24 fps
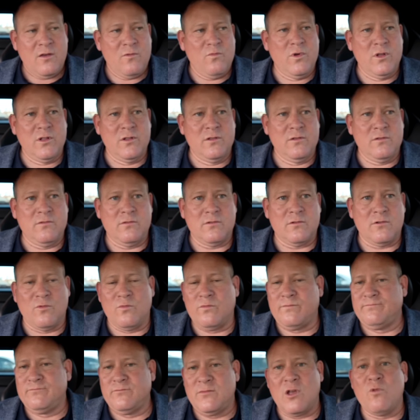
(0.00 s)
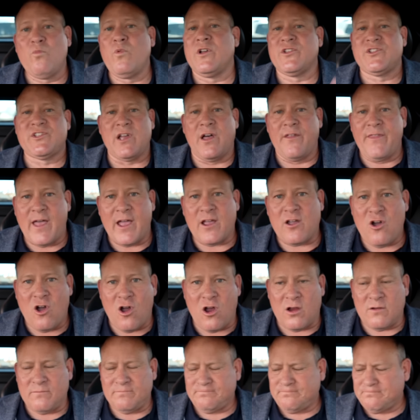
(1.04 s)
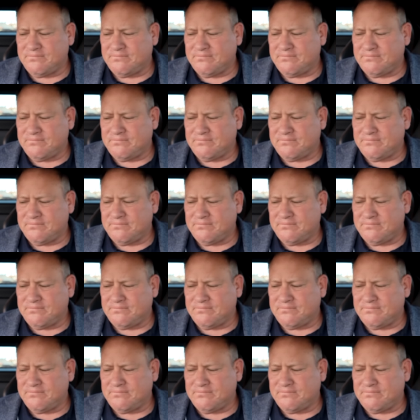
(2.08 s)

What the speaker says: We'll sell that car.